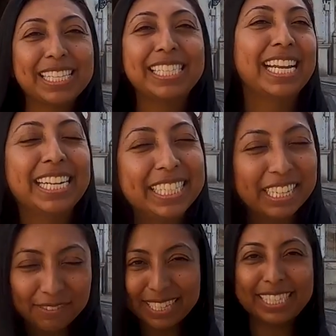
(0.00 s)
Cities
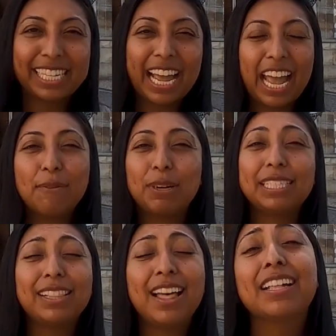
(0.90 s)
of its time was
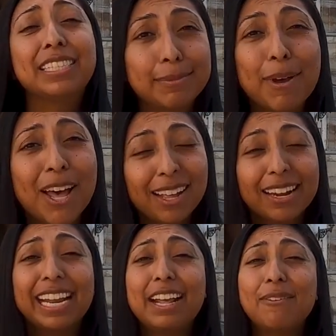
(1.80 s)
a lot smaller,
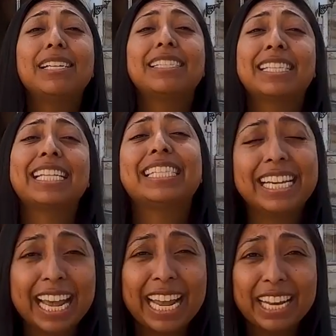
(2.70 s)
and it was
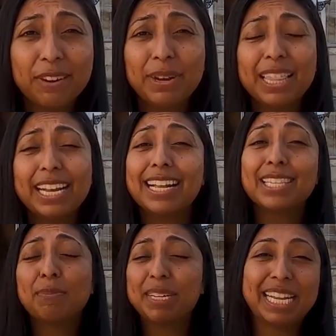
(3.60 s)
contained within
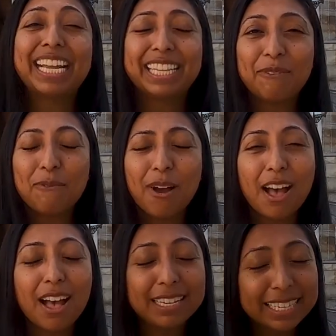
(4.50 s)
its protecting
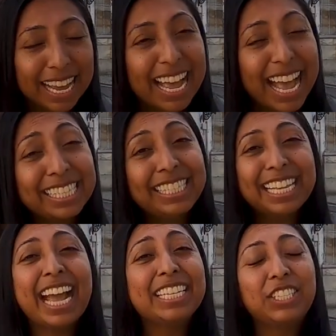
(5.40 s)
walls. As
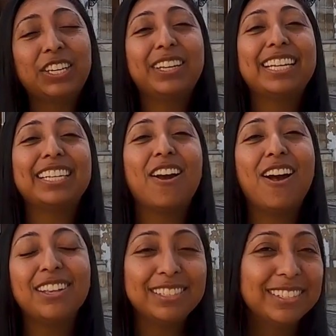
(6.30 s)
such, you can
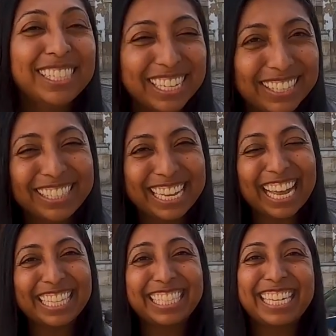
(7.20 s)
also still see
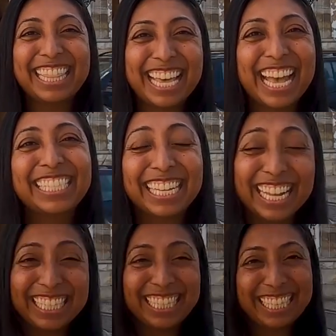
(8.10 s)
it to this
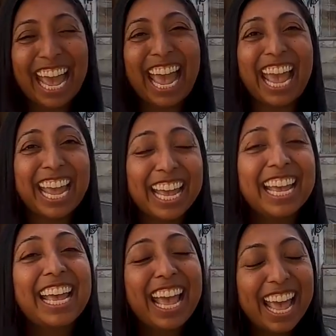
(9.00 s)
day.
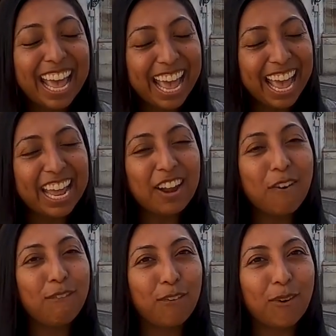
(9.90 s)
And of
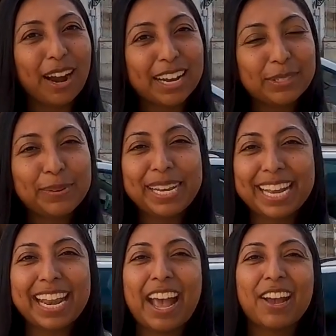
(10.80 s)
course, we
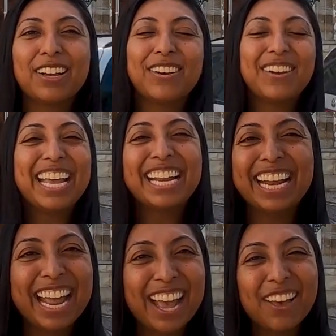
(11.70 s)
can now go in
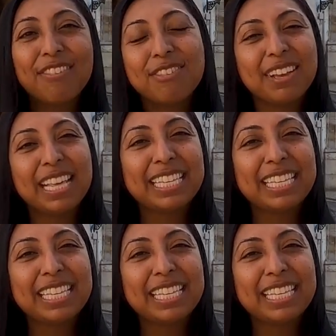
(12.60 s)
and out through the